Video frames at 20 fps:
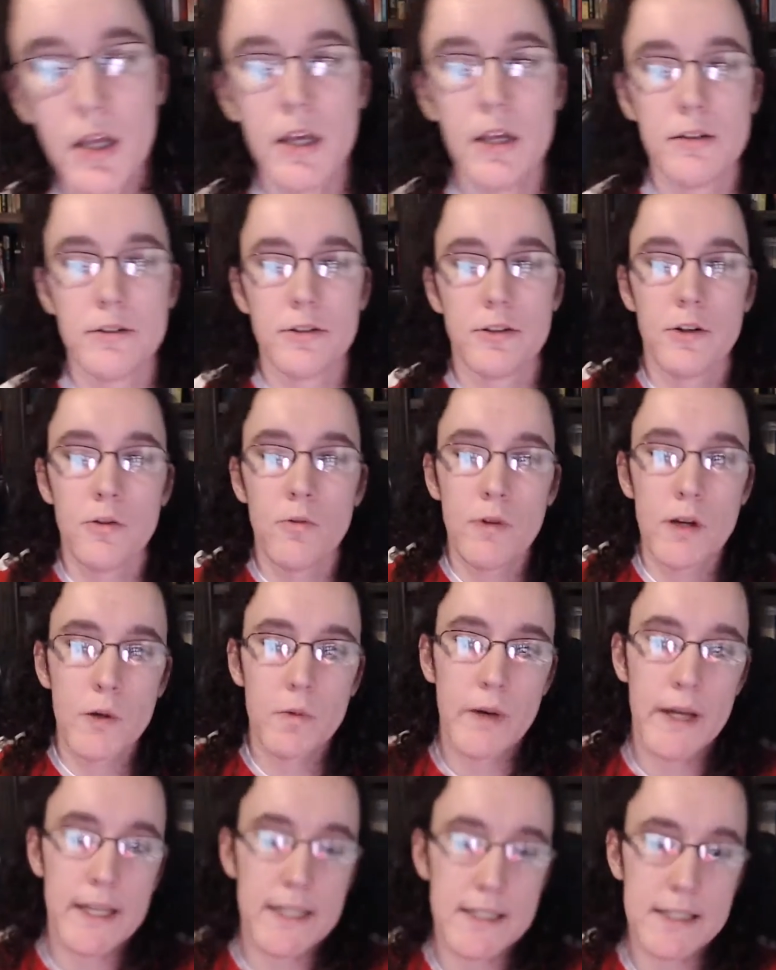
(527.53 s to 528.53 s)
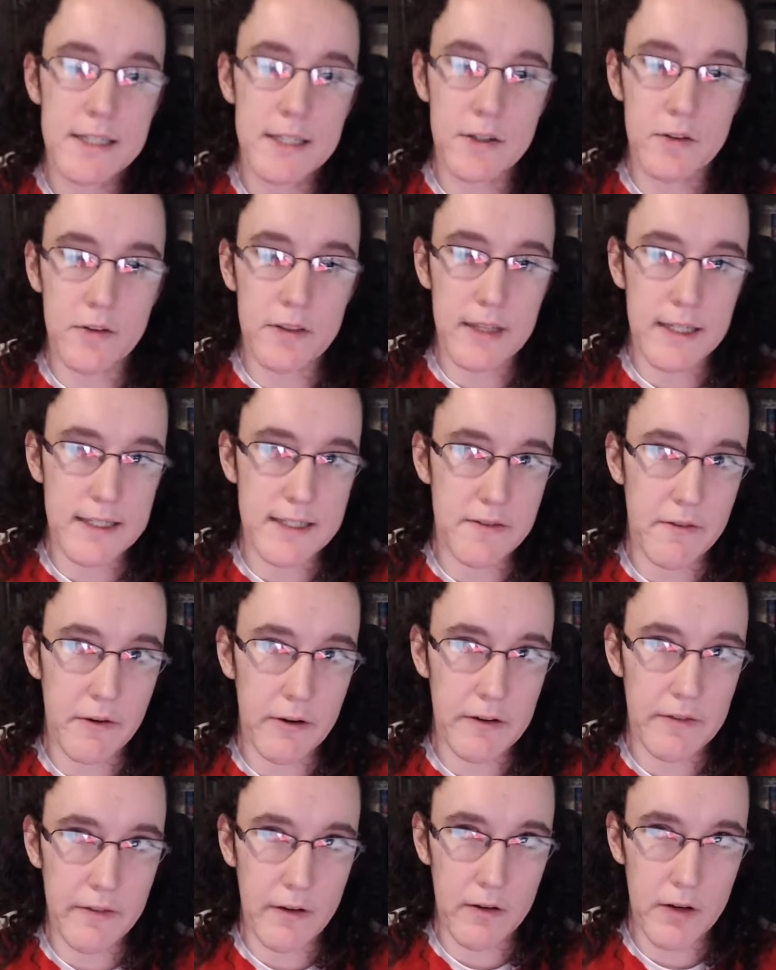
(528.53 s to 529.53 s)
So you don't want to wait until things have
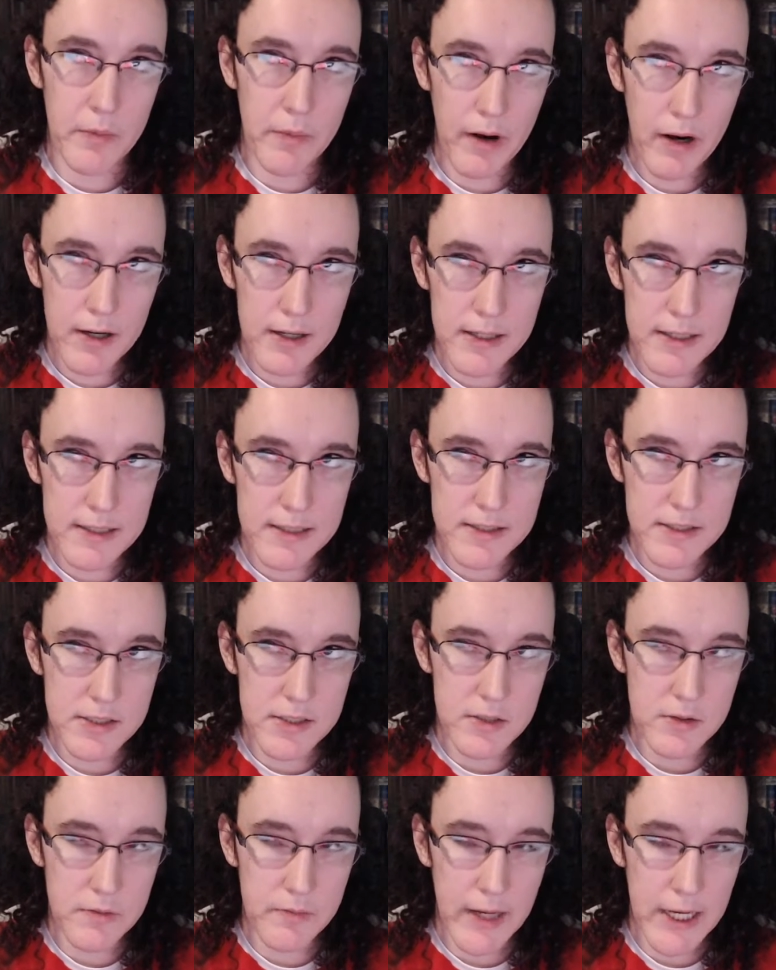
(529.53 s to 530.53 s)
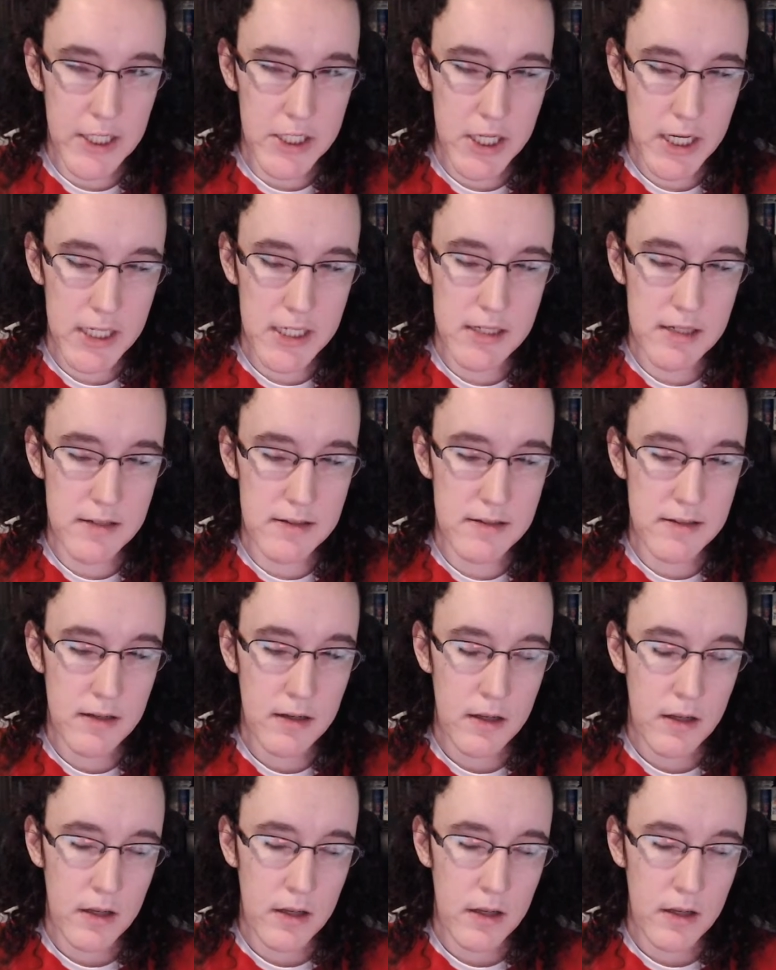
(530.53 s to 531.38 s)
already fallen apart to make changes.